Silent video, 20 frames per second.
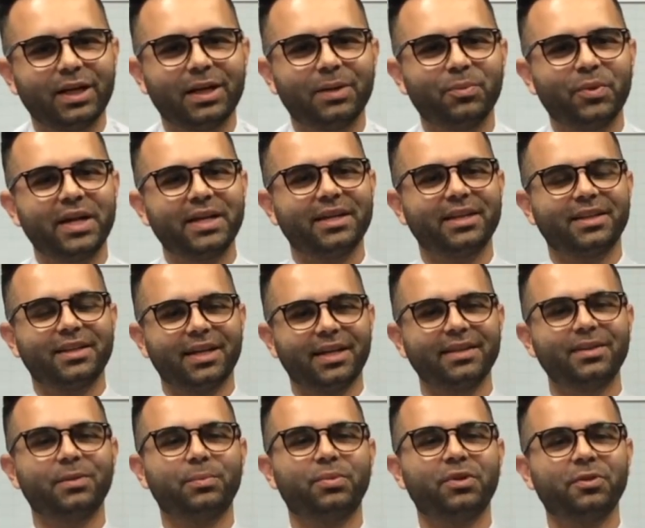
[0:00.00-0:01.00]
I'm Randy Clyde, the
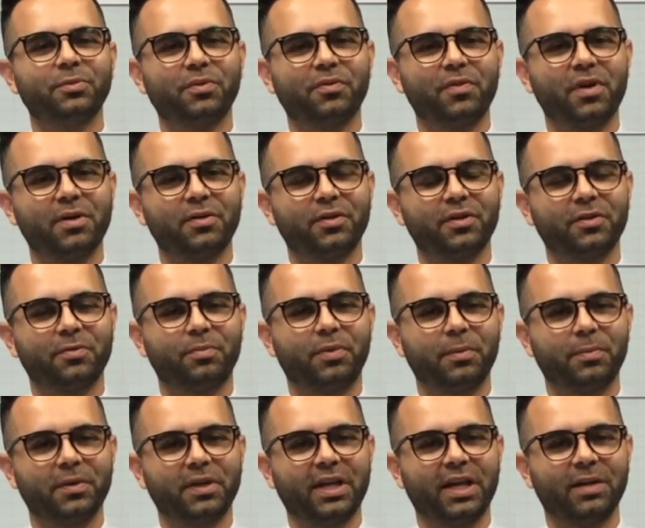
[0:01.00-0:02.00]
principal of Rodriguez Prep
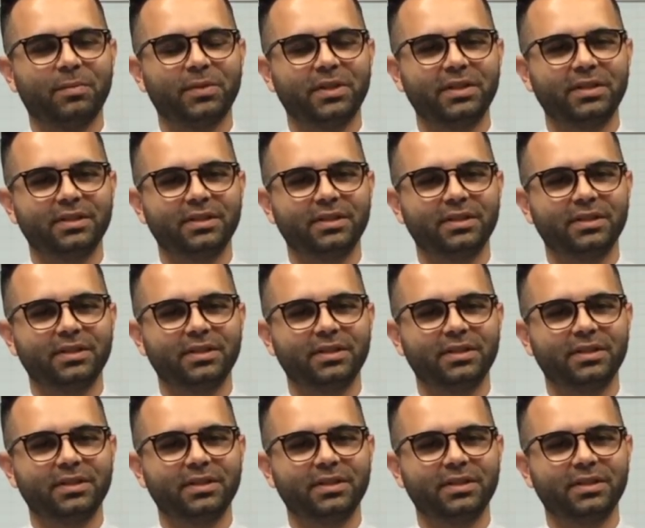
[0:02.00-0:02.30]
Academy.